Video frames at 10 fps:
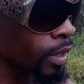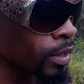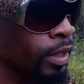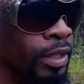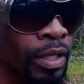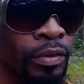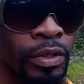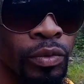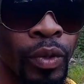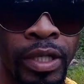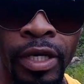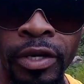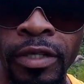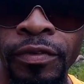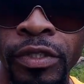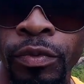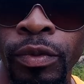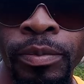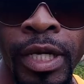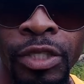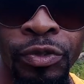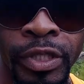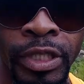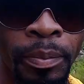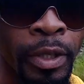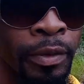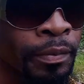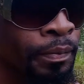on that, I was wondering if she would be a tree dropper.